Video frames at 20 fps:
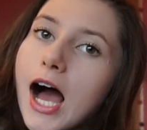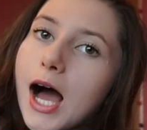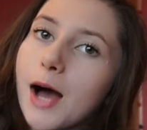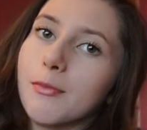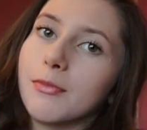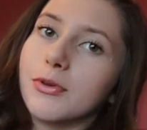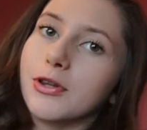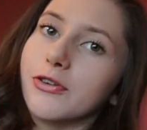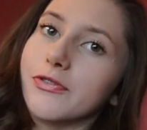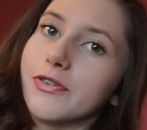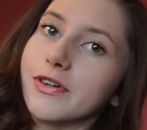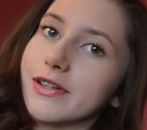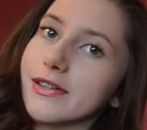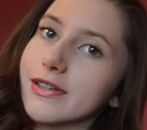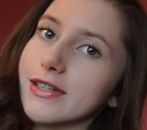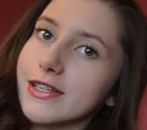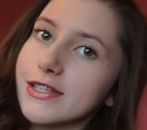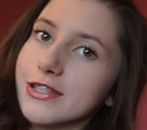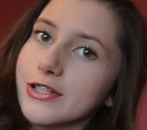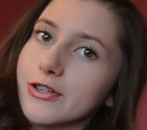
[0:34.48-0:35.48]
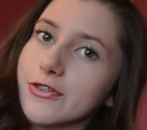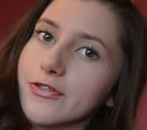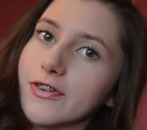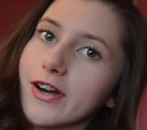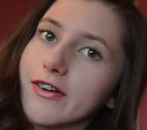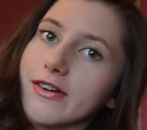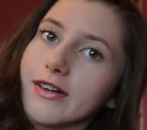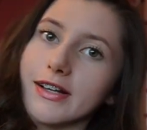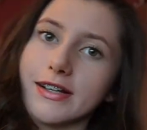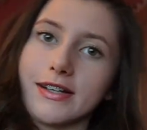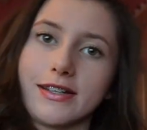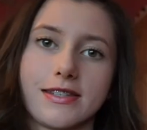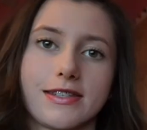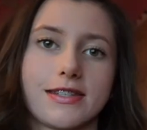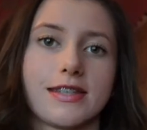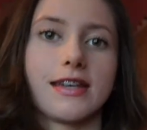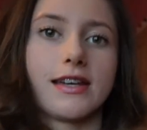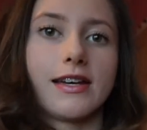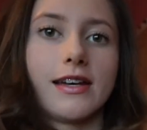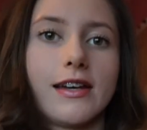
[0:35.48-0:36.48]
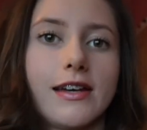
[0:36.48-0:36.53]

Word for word: I'm loving these new fairy lights.